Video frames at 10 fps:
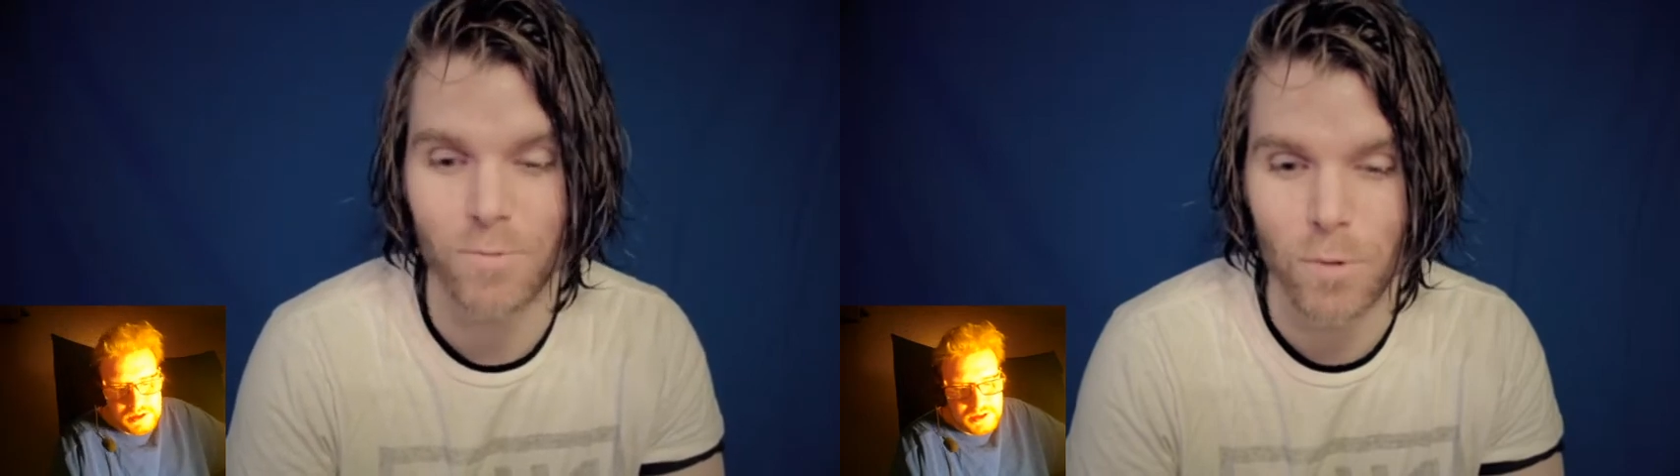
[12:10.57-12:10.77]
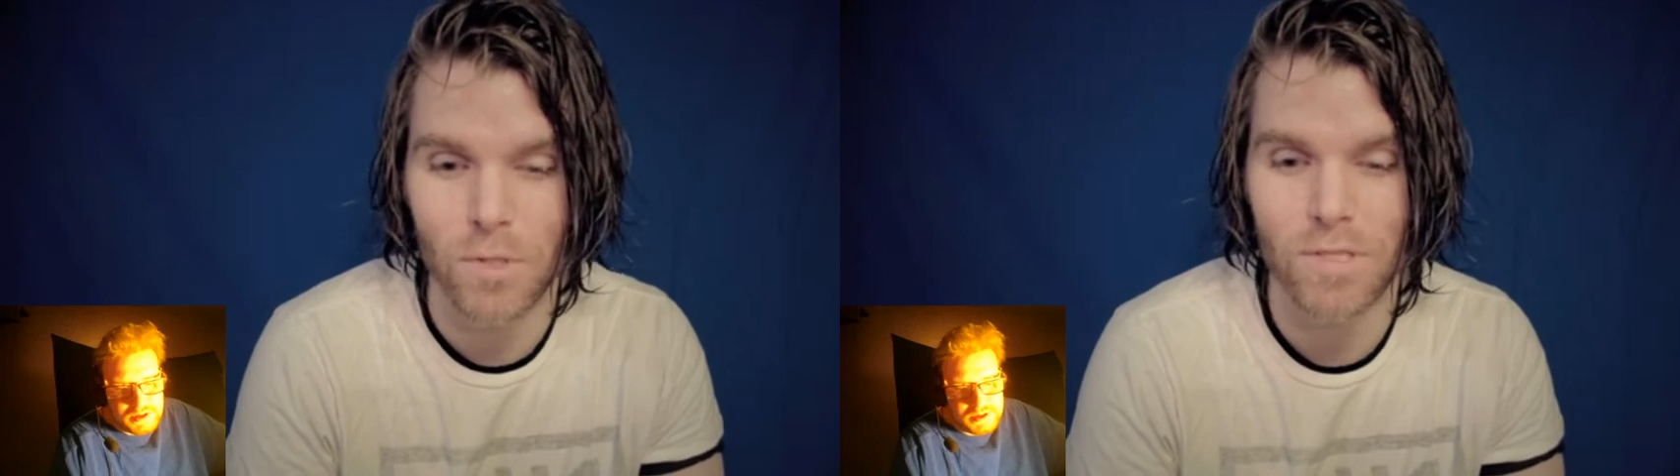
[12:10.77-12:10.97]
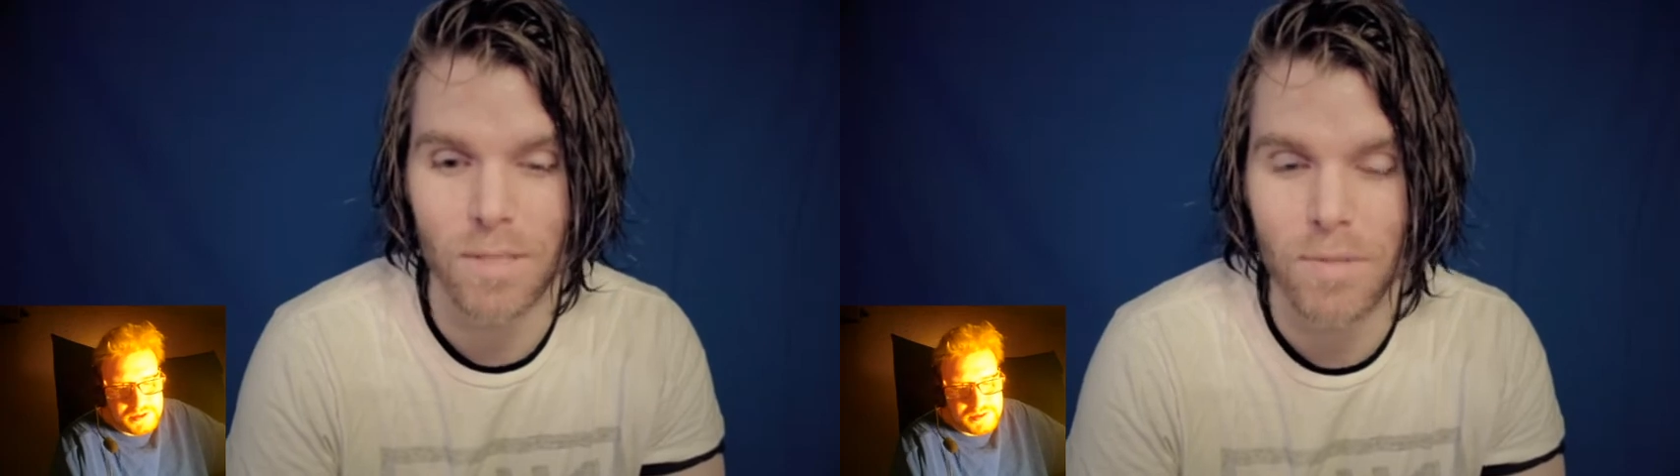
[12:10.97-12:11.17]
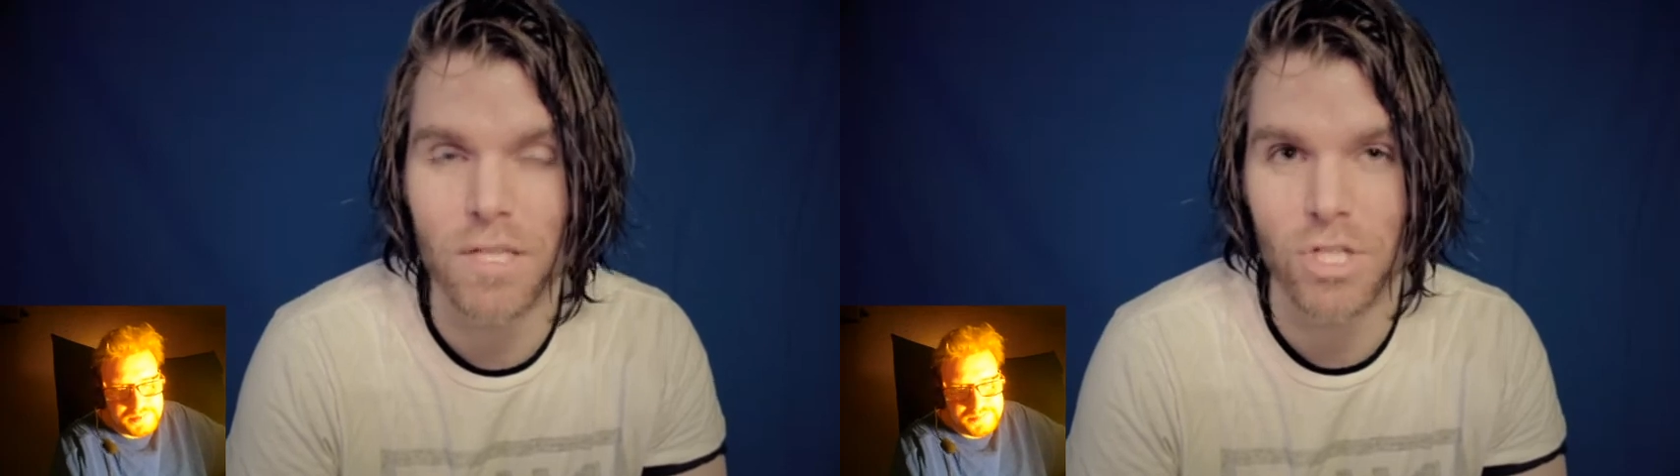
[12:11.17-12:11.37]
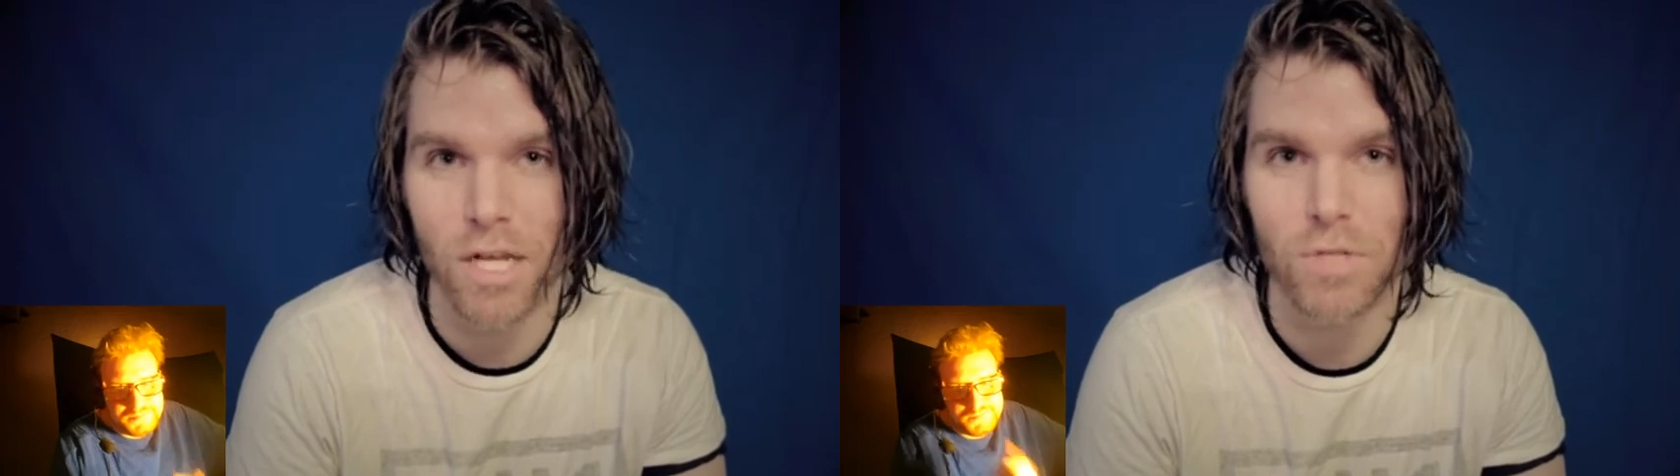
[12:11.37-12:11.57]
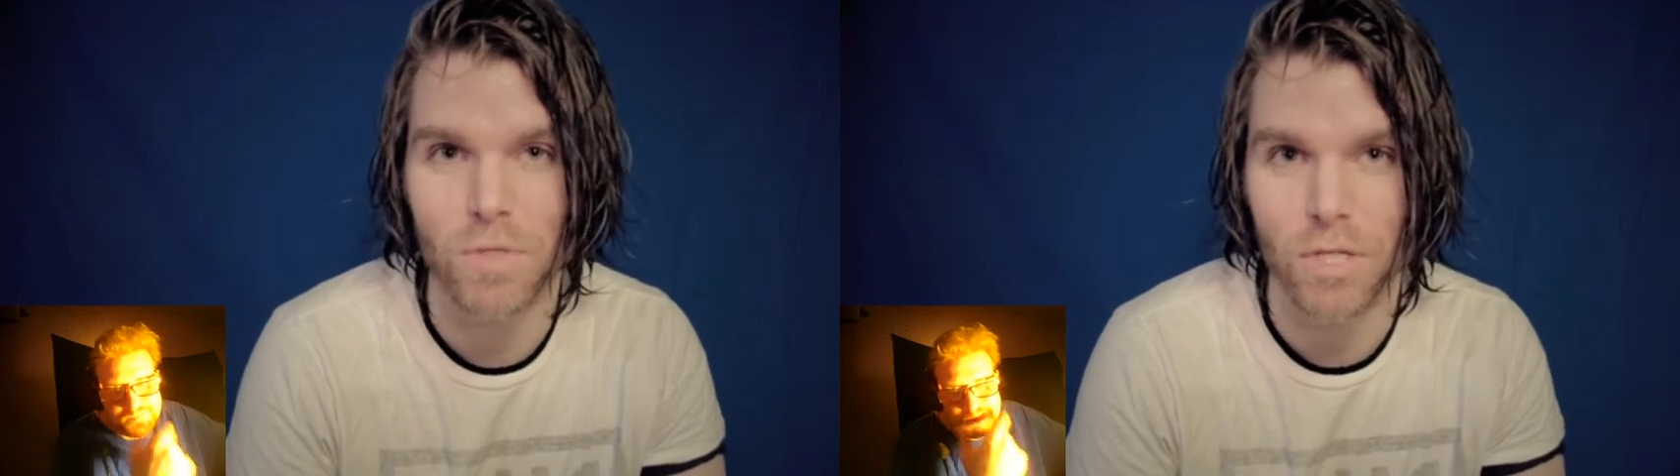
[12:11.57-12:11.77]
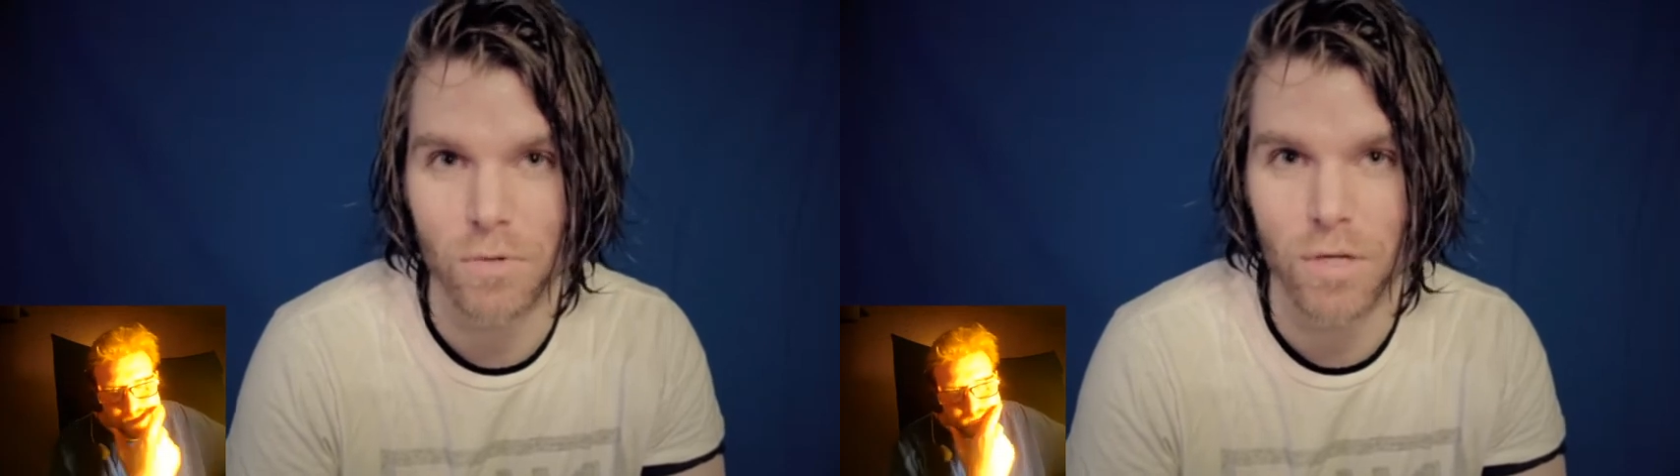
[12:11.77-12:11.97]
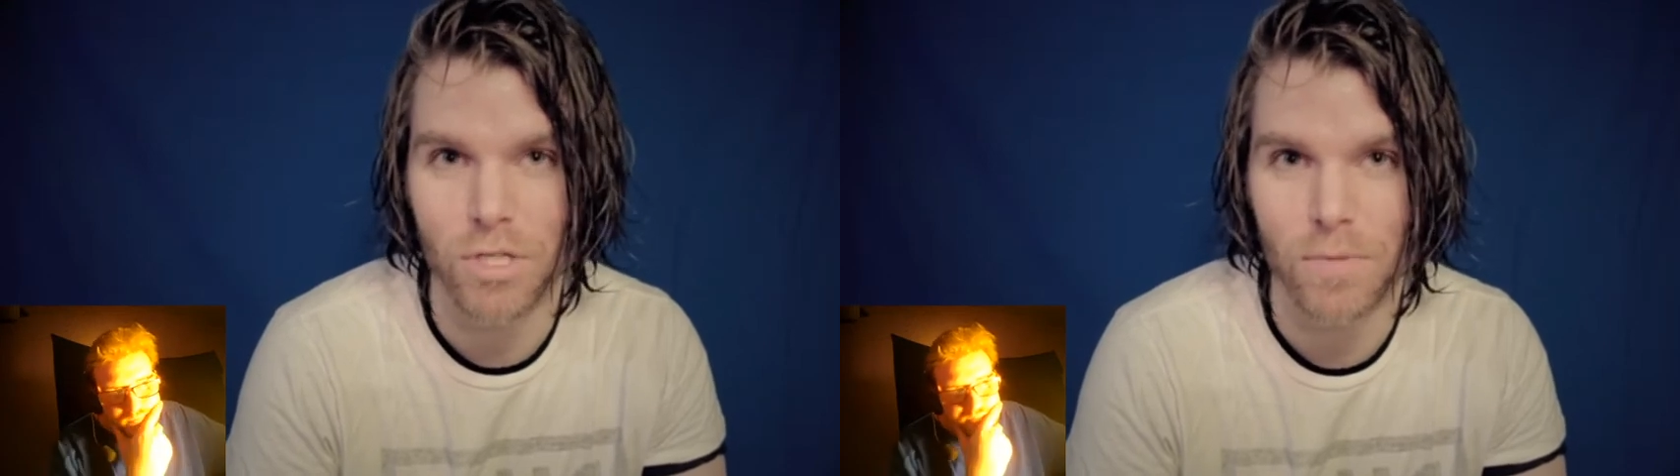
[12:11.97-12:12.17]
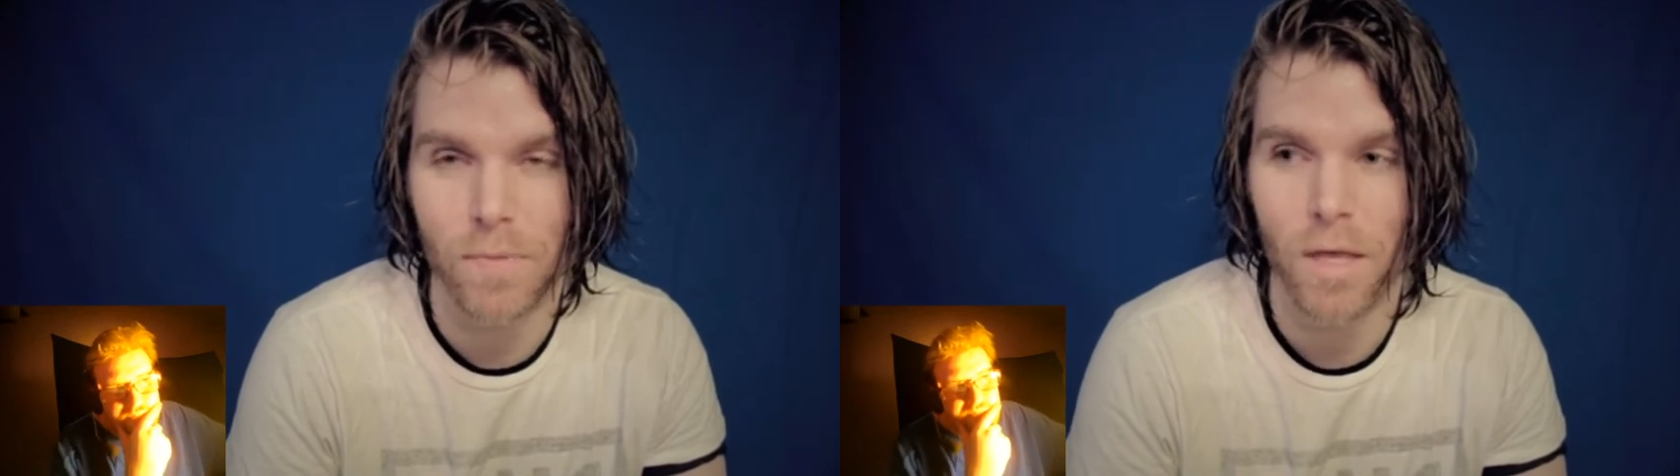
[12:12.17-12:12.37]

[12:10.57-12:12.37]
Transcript: the rules typically change when you get rich.